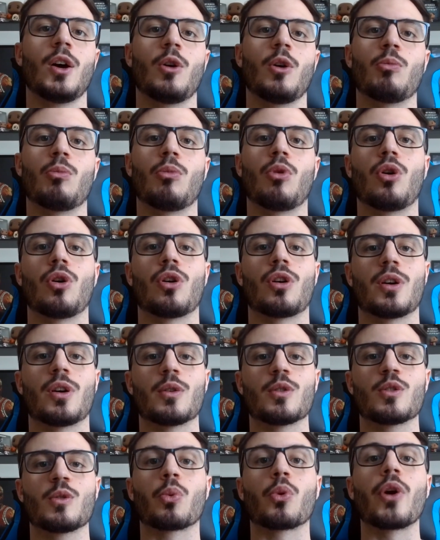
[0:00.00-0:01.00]
more
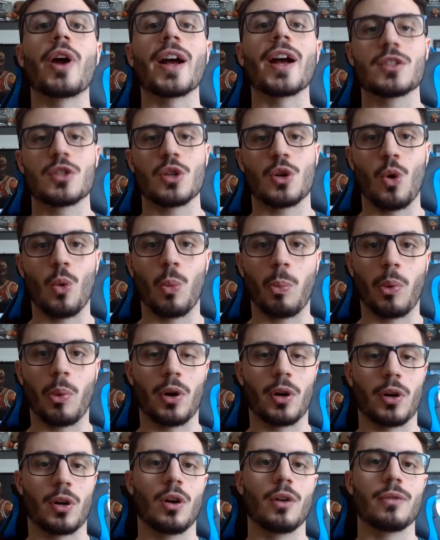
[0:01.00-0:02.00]
practical
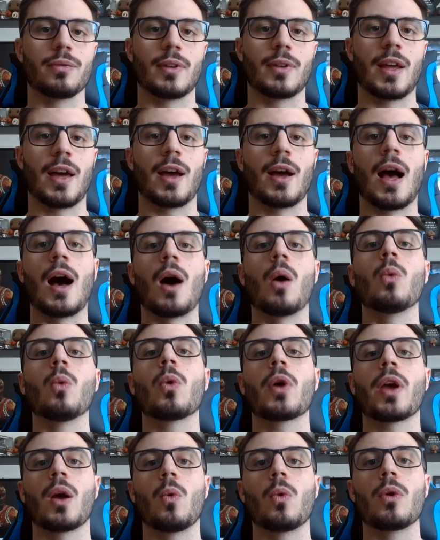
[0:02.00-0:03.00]
part of that. How
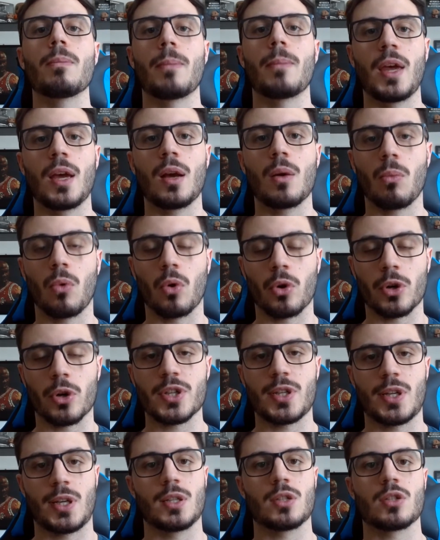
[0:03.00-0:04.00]
can we make more
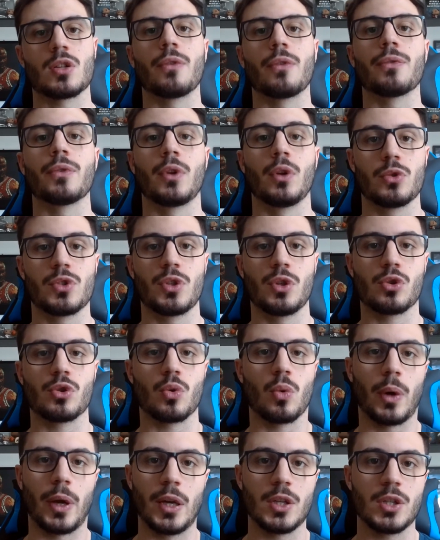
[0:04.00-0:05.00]
sense of those
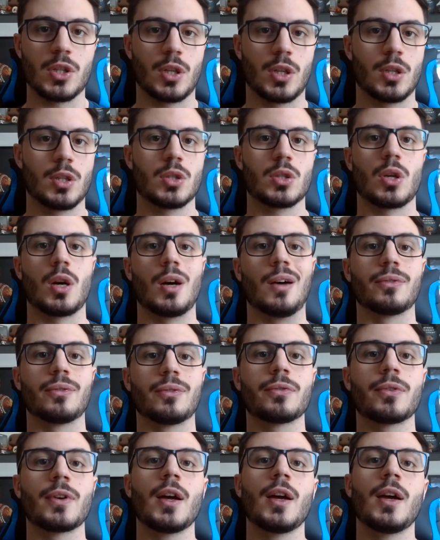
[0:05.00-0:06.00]
situations,
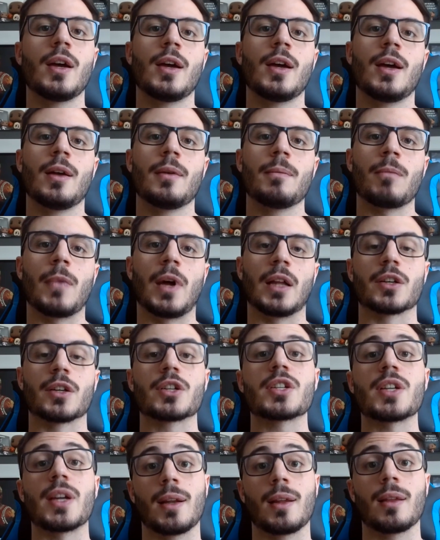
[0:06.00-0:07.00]
of
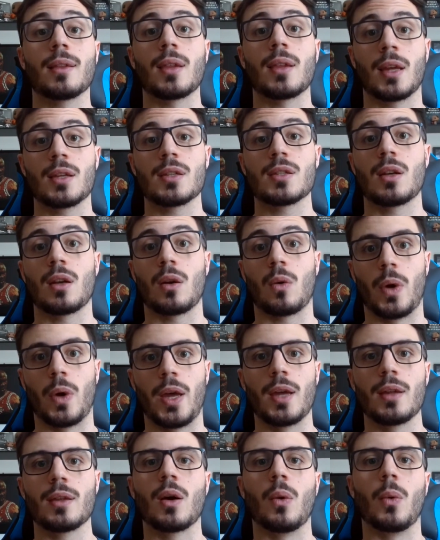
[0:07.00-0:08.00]
understanding things in a
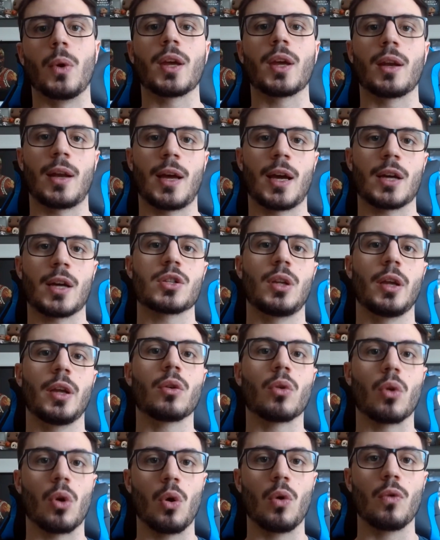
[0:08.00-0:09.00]
way that we can actually
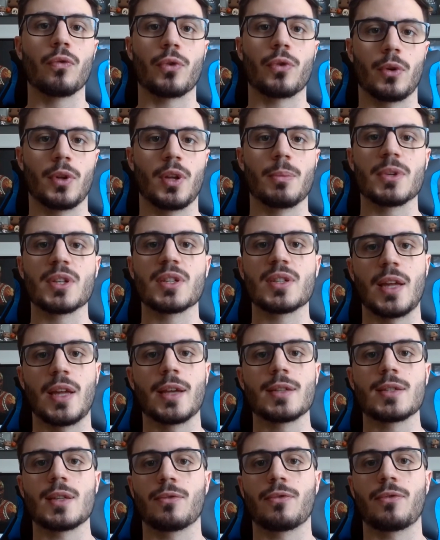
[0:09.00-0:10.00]
grow from the
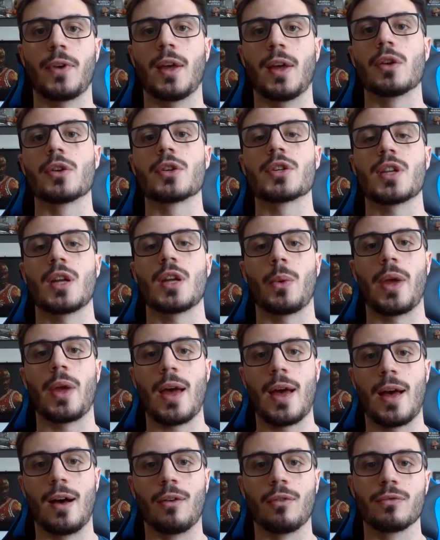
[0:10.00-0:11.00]
mistakes and failures that we
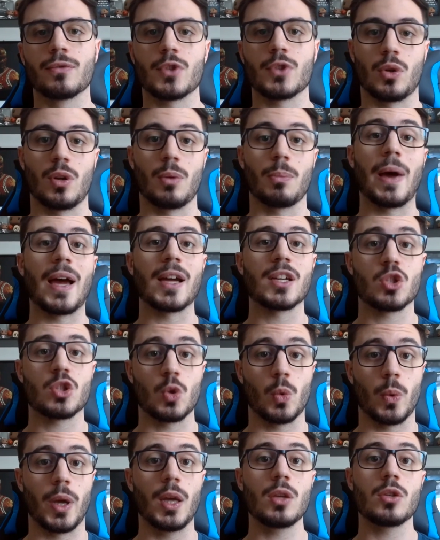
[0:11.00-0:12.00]
have? So the best
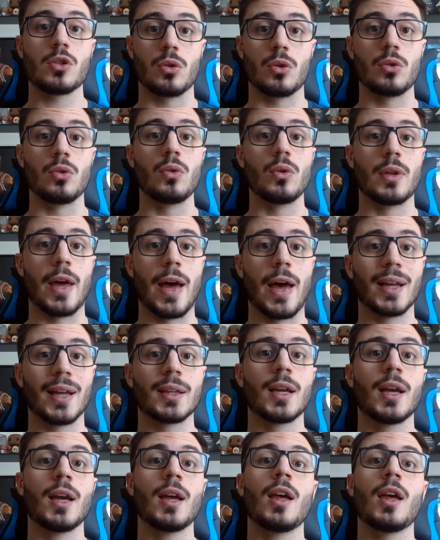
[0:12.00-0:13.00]
way to do that
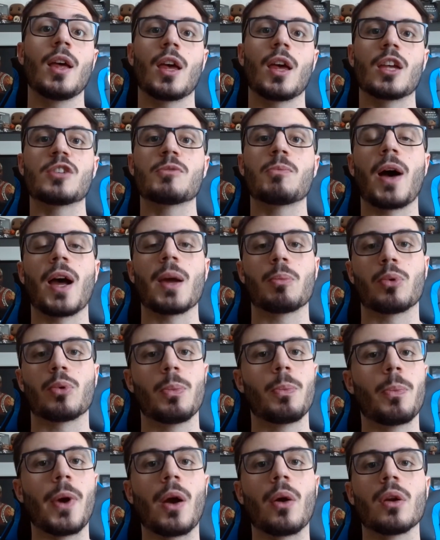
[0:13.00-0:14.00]
is by
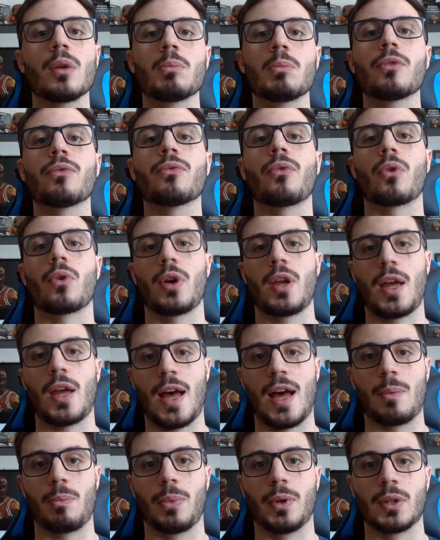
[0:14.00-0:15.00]
preparing before it
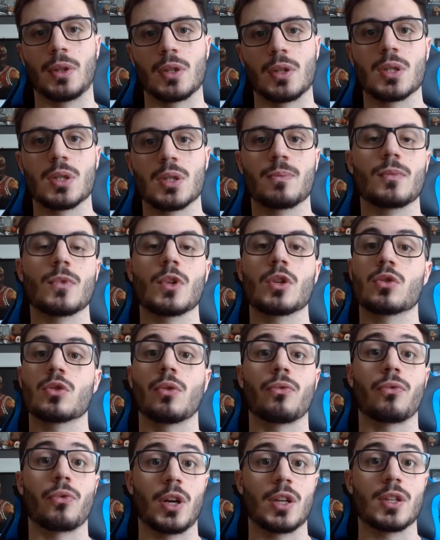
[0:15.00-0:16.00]
happens. So
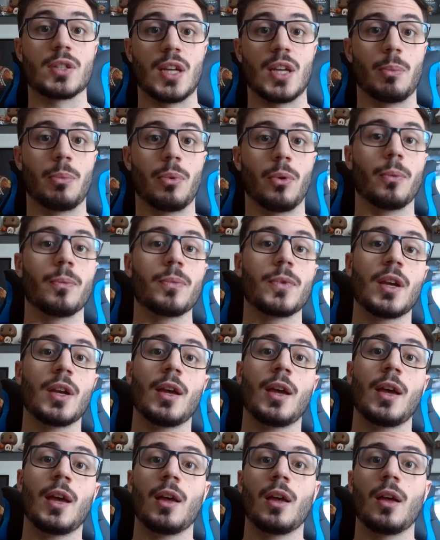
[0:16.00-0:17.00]
for example,
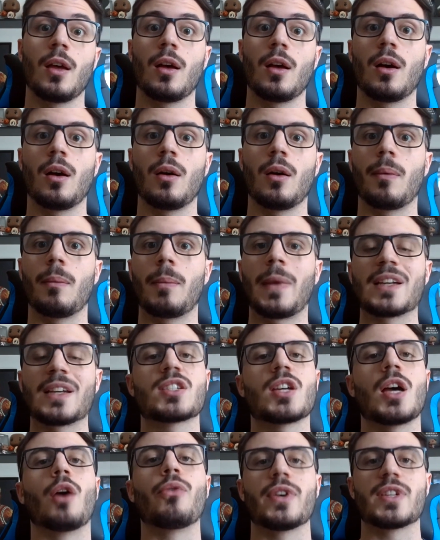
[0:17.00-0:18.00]

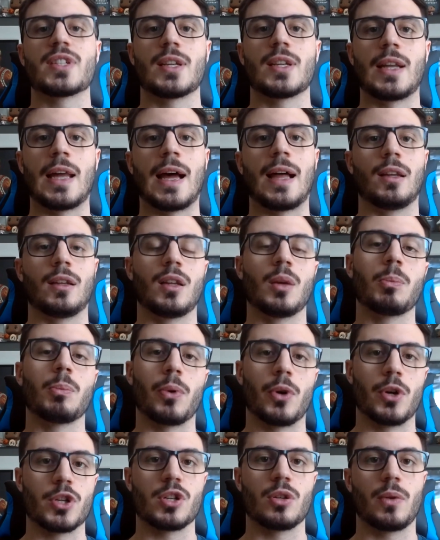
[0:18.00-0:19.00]
myself as an athlete, the
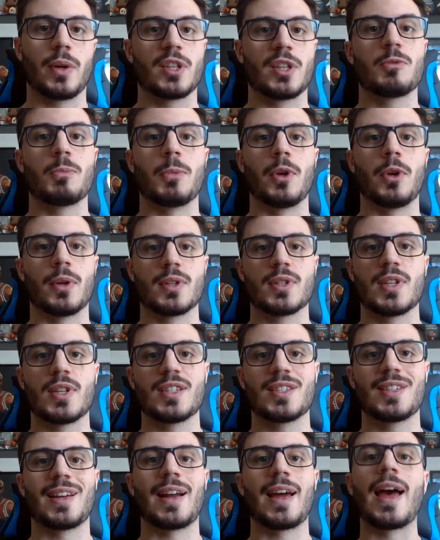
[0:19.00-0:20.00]
personal
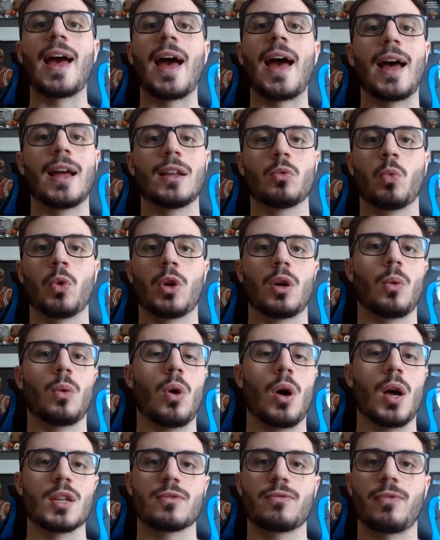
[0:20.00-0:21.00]
experiences that I had when I
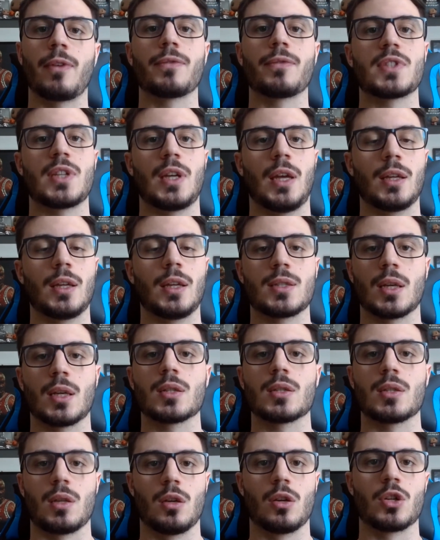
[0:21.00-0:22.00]
was 15,
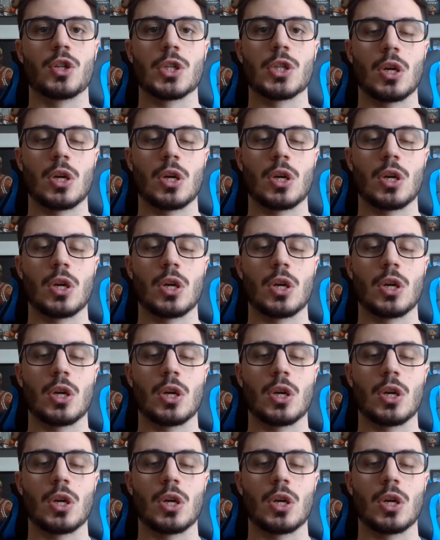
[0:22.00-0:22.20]
16 years